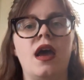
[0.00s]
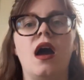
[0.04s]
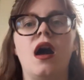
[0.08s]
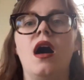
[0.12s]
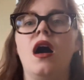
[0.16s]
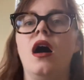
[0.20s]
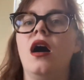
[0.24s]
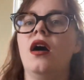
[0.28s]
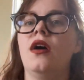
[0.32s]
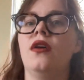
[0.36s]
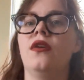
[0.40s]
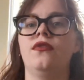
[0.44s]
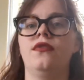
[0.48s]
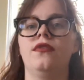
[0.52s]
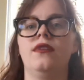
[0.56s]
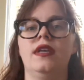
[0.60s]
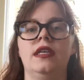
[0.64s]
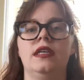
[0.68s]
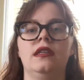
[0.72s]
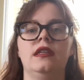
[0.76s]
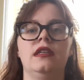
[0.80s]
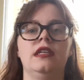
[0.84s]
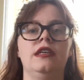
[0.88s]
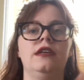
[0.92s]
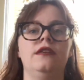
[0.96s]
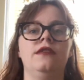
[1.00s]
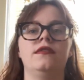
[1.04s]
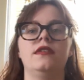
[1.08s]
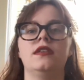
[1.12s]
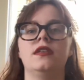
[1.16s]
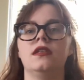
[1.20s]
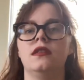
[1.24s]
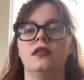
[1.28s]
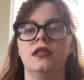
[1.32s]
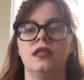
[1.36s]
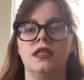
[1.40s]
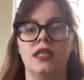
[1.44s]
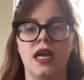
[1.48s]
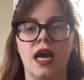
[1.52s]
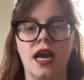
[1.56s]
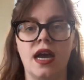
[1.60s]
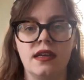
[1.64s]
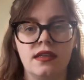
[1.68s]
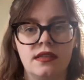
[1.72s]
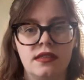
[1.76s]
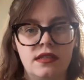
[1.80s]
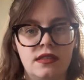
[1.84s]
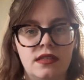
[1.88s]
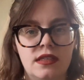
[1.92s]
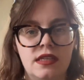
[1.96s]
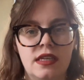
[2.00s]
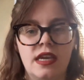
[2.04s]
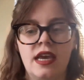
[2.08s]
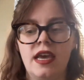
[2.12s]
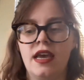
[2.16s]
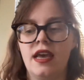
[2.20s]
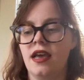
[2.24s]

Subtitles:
off and leave to the dust.